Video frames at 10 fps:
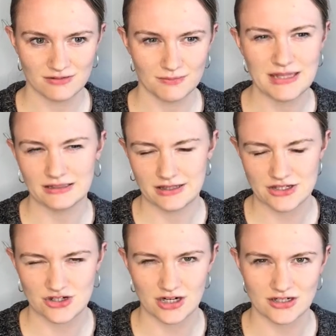mainly the
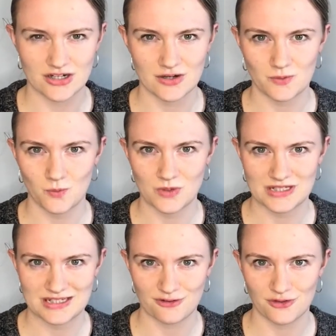structure, was
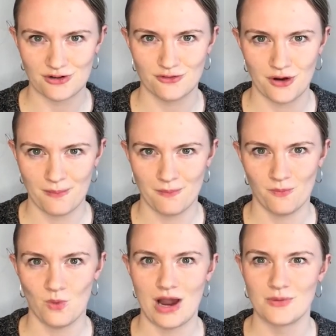different from
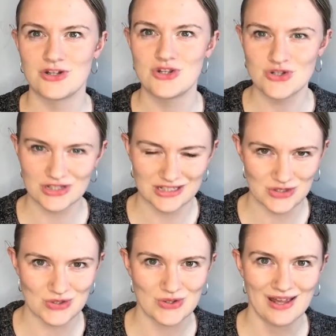what I would usually
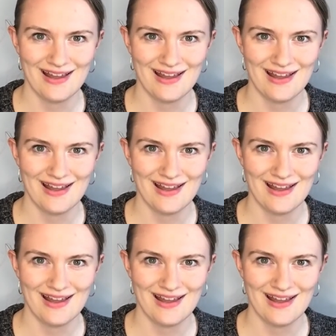do,